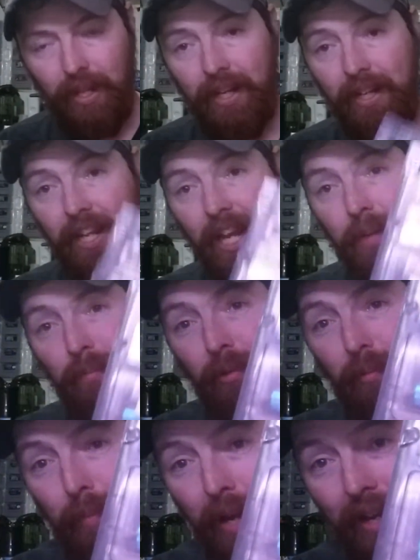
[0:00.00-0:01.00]
And it came
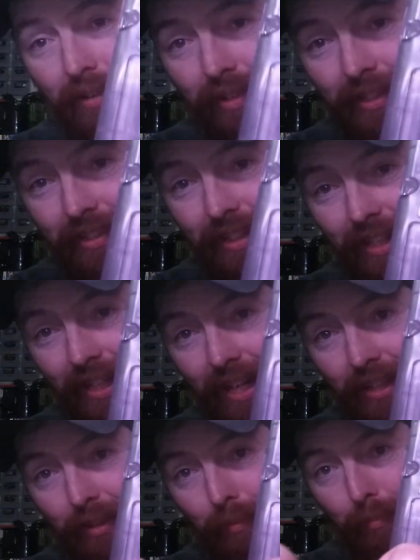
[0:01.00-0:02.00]
with batteries, and it
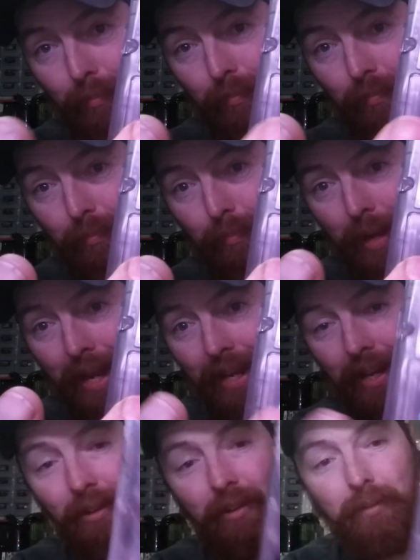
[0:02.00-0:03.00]
had the
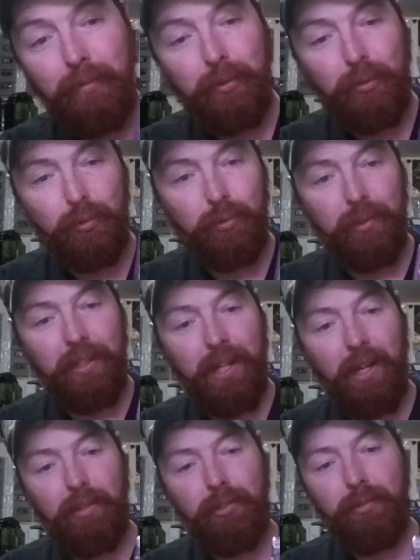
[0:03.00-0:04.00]
back on it, which was
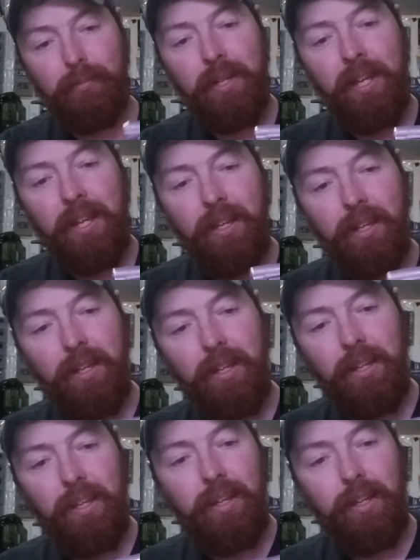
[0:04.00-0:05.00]
really awesome.
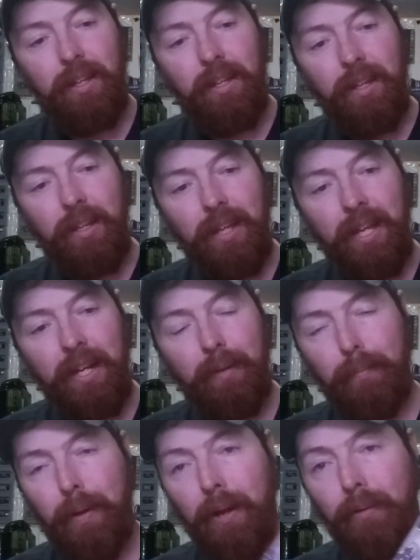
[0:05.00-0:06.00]
And
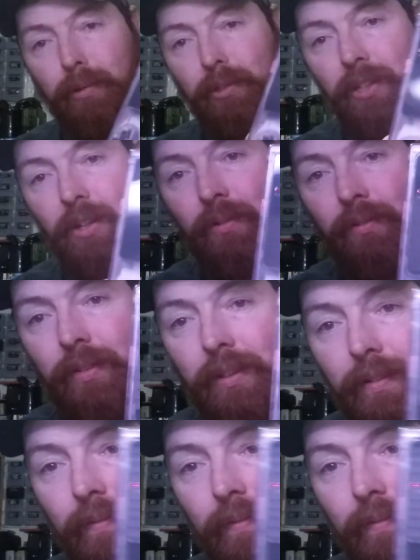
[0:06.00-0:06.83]
it powers on